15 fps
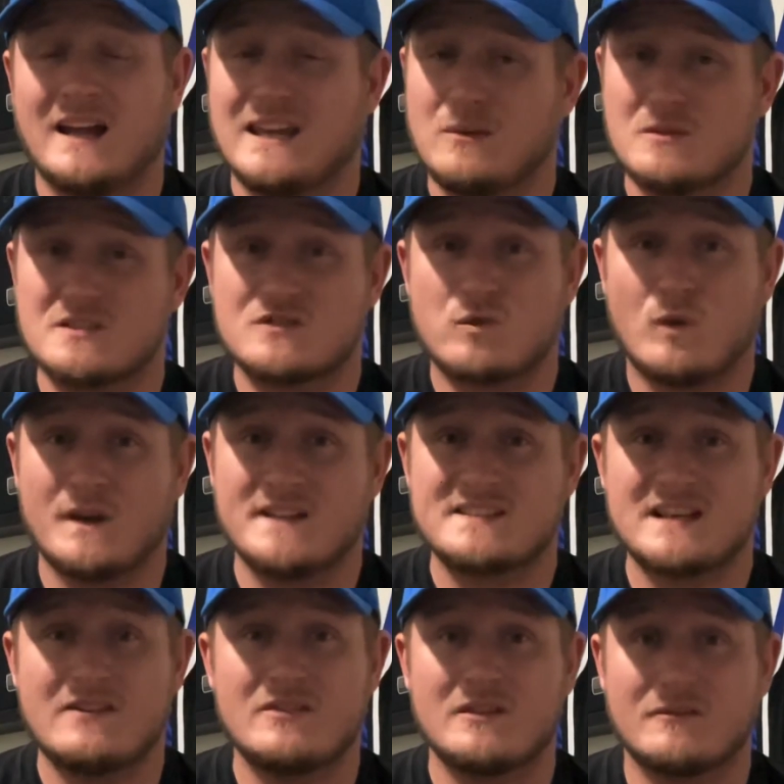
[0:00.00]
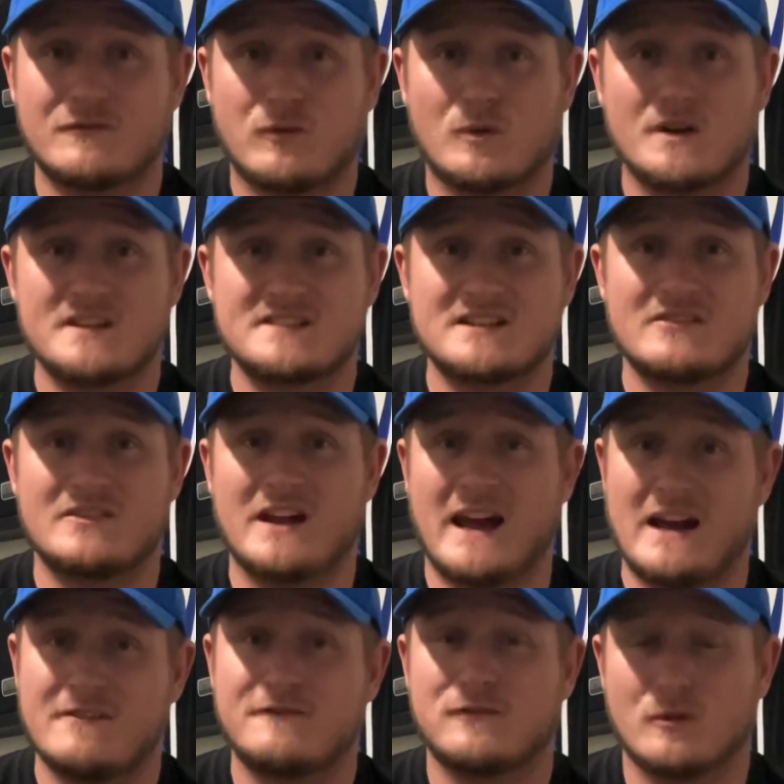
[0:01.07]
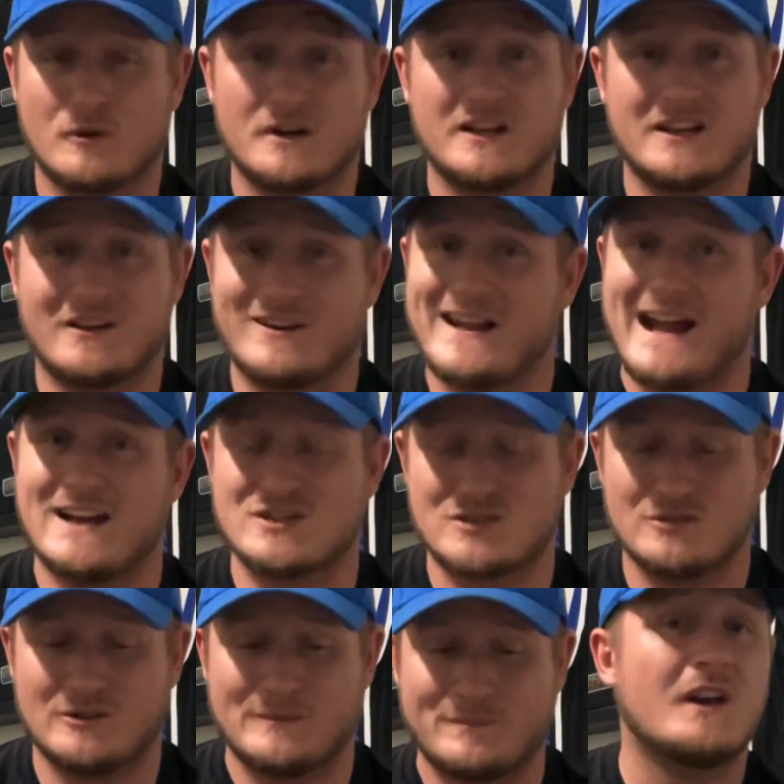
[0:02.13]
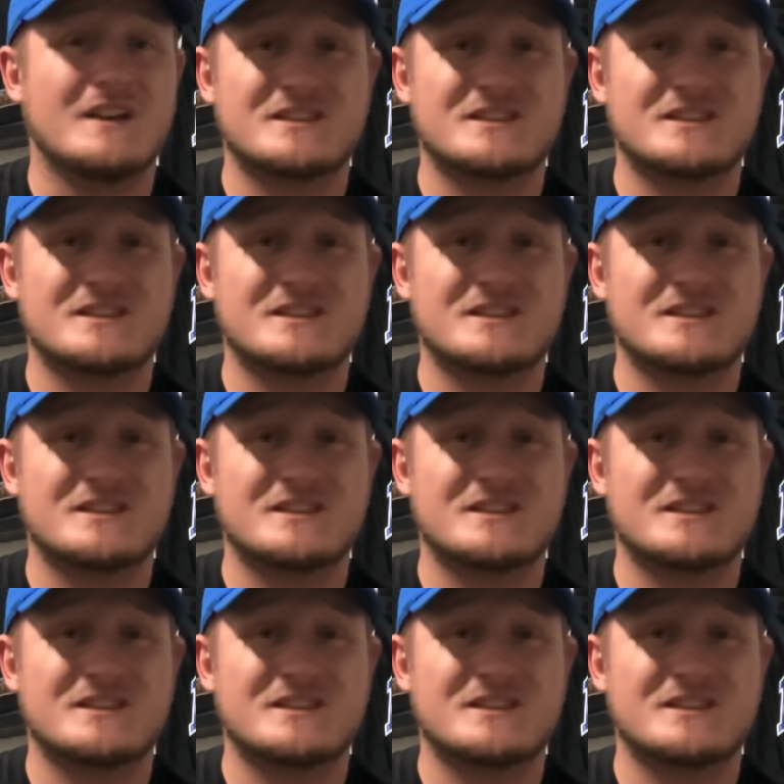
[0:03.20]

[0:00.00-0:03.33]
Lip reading: He was 27-47 at Florida International.